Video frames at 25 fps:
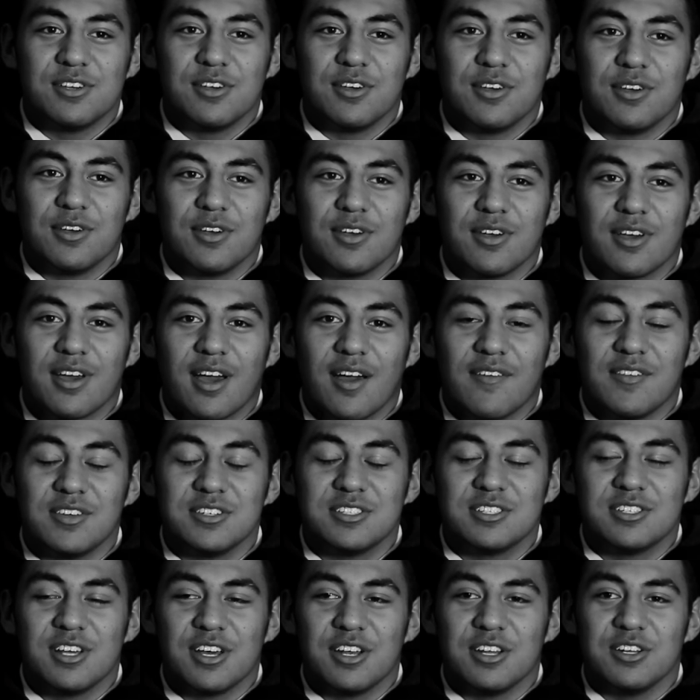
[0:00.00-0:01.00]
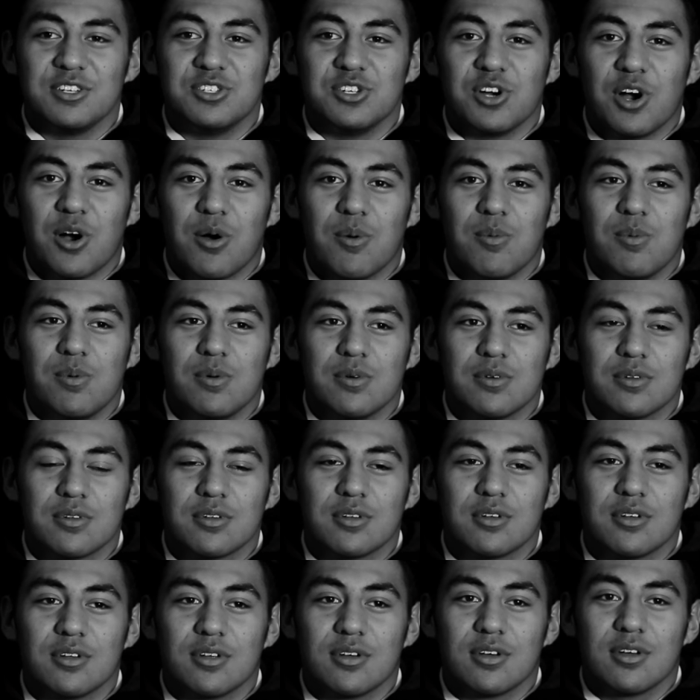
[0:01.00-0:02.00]
to have a steady job
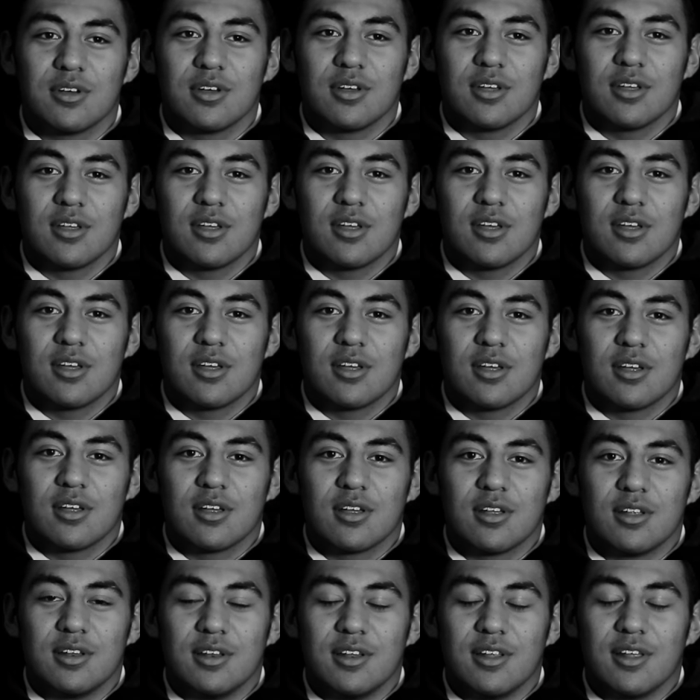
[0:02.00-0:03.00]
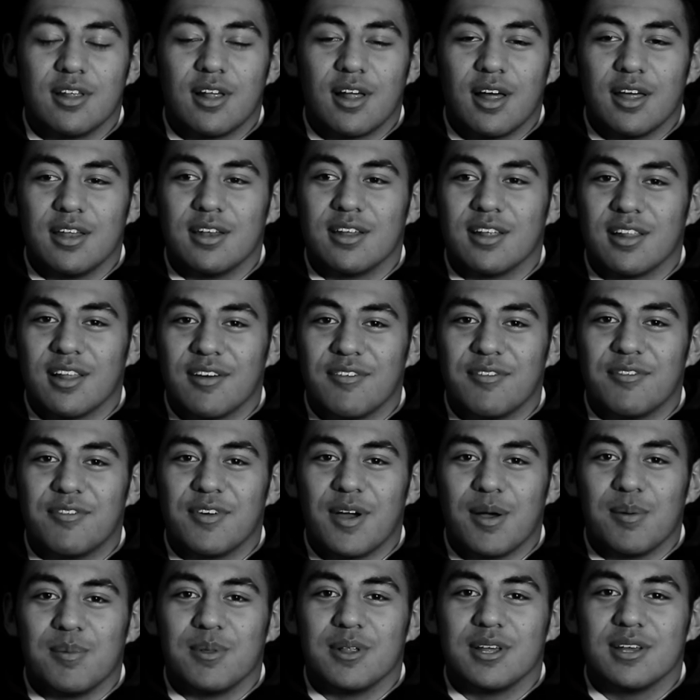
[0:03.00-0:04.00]
and a loving
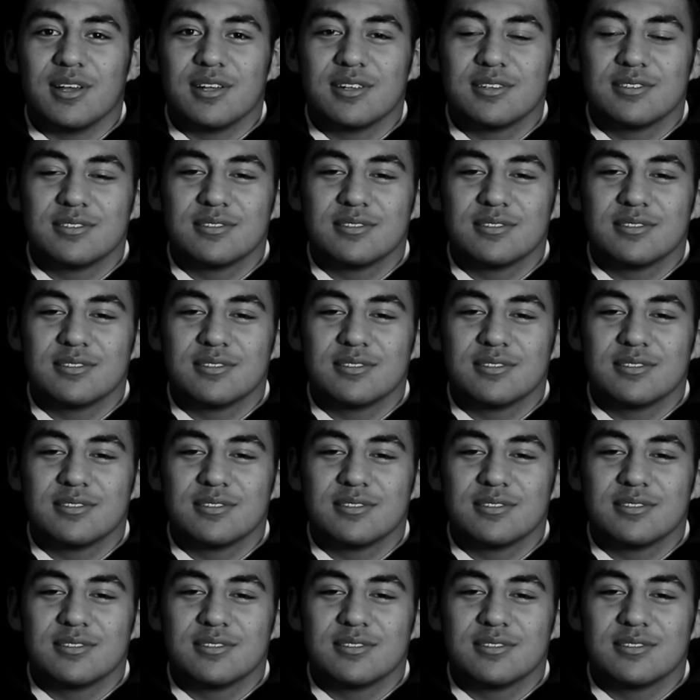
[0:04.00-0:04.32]
family.